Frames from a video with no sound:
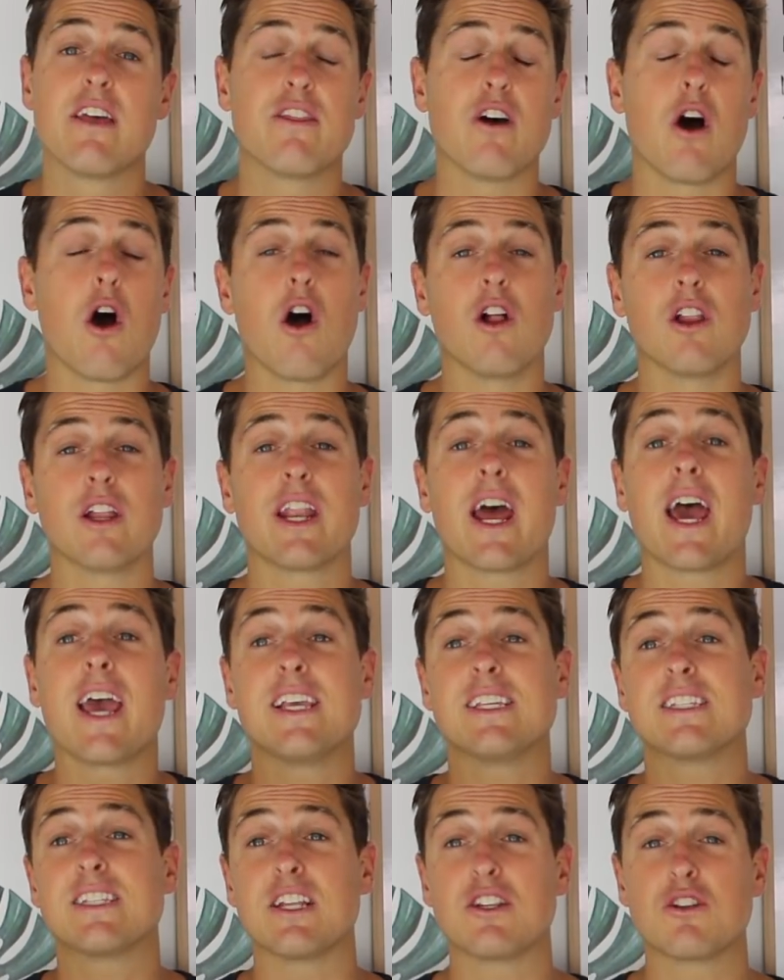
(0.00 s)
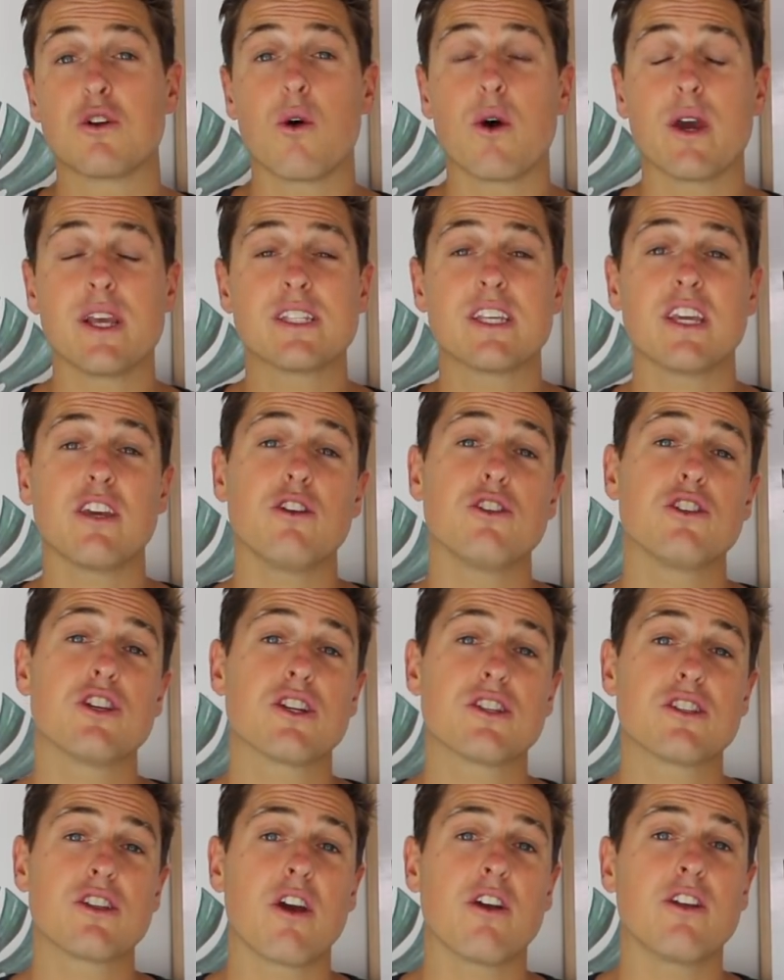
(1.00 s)
the holidays, the toys that you
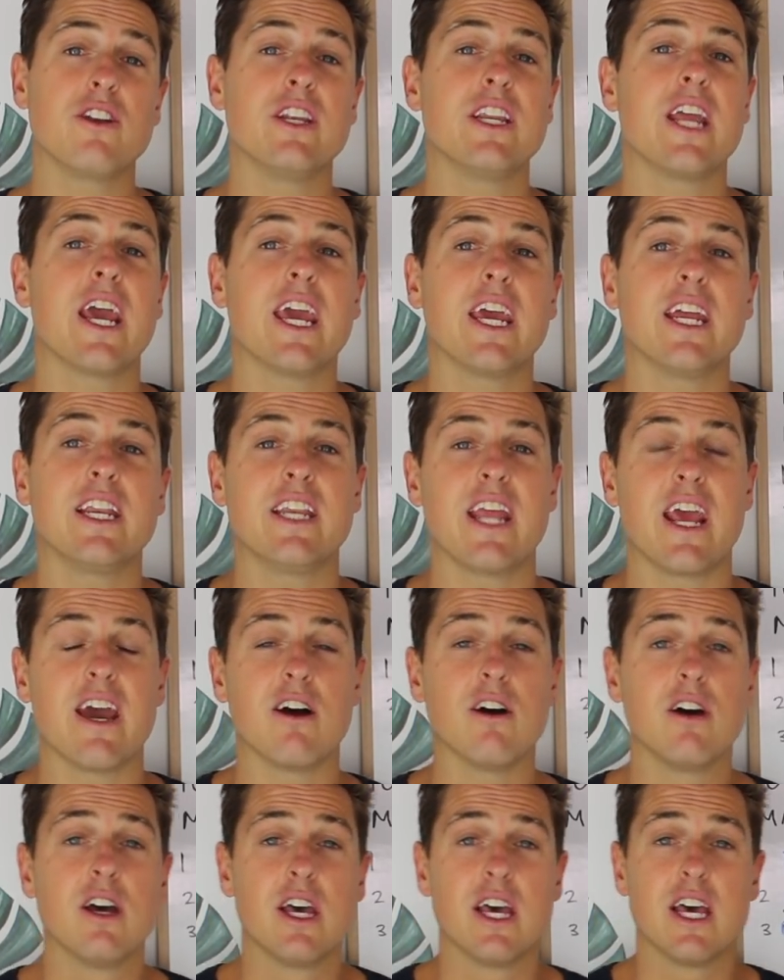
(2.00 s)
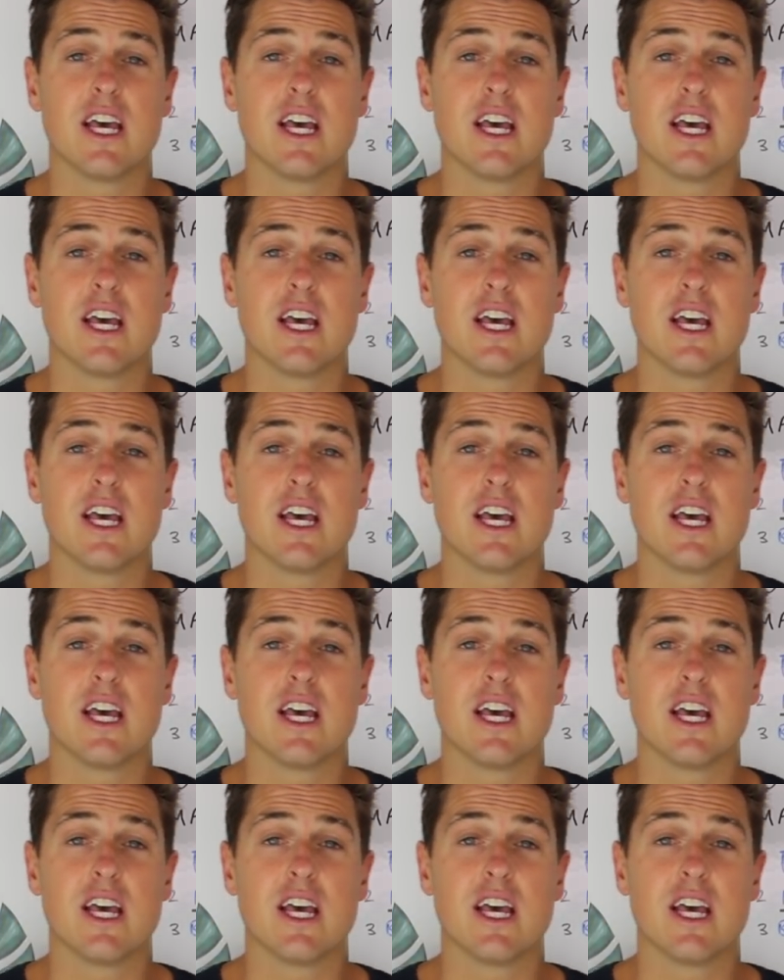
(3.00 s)
just don't need. Now,